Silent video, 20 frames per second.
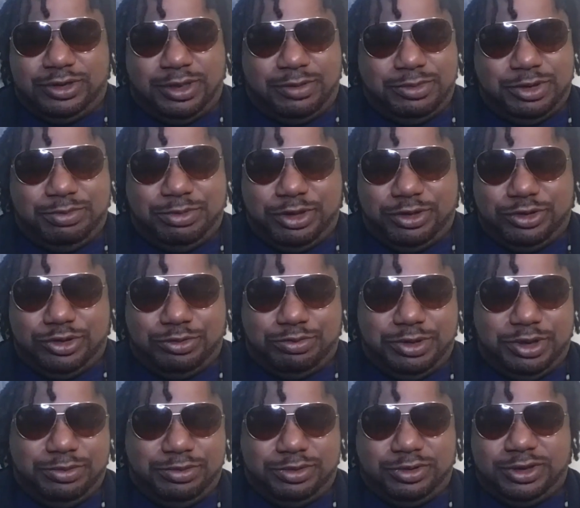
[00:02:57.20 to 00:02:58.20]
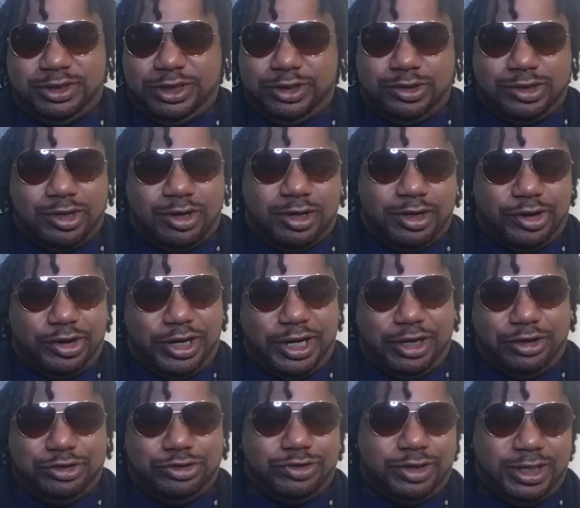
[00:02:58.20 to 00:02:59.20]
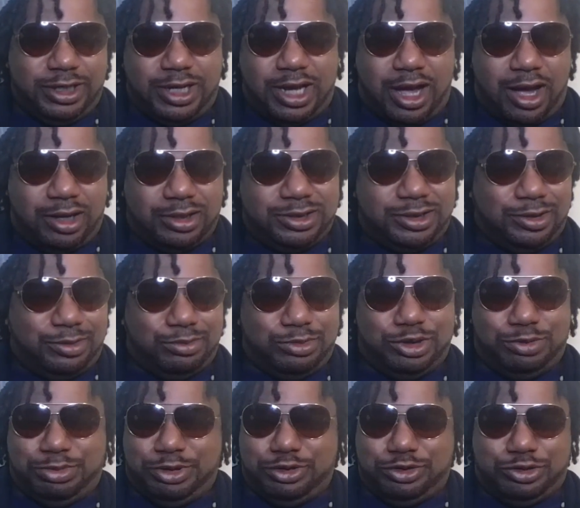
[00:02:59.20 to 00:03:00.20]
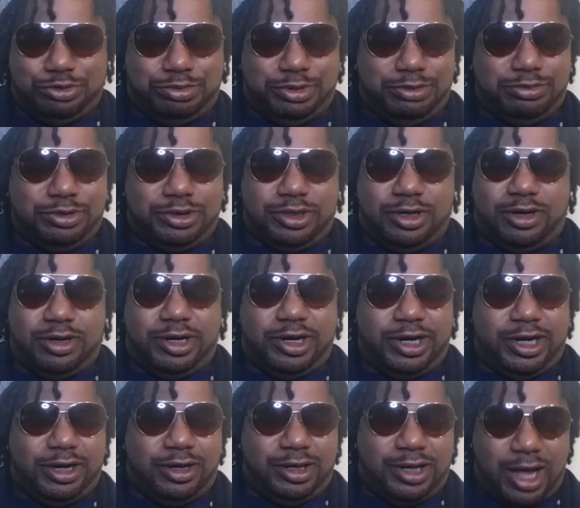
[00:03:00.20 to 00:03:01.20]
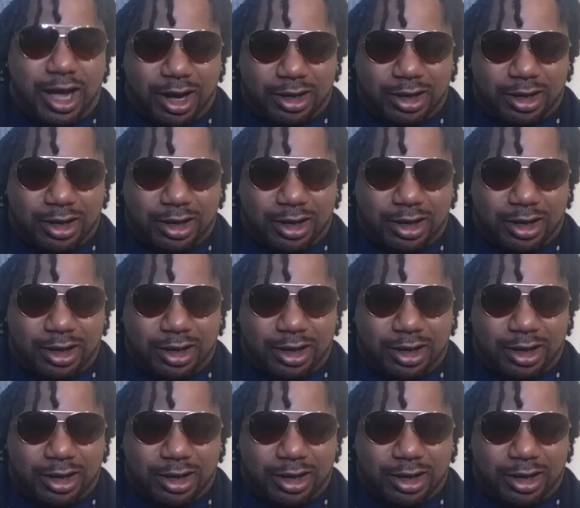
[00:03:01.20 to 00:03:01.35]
Some spiritual people still call their hair dreadlocks. Some spiritual people call their hair